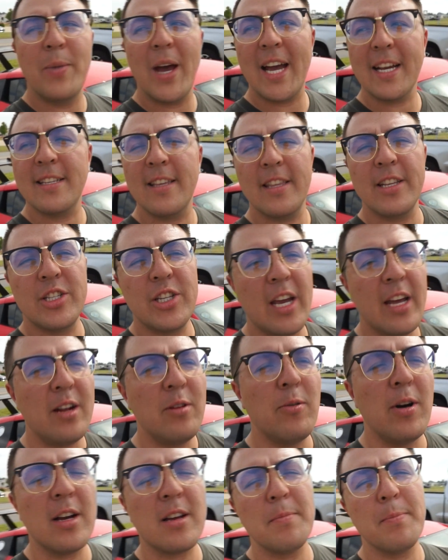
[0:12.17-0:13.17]
back to the channel,
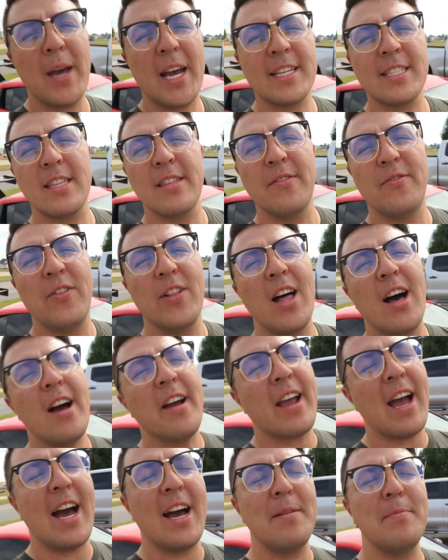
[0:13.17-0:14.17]
welcome back to the
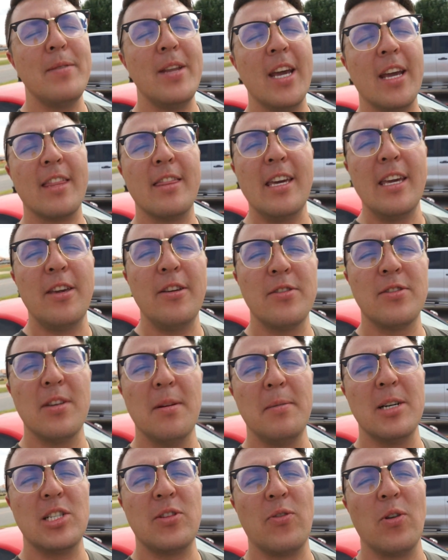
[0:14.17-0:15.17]
vlog. I'm Nick, thank you so
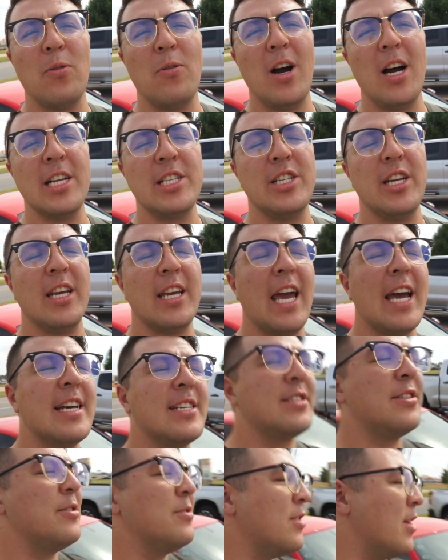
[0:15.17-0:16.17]
much for watching. As you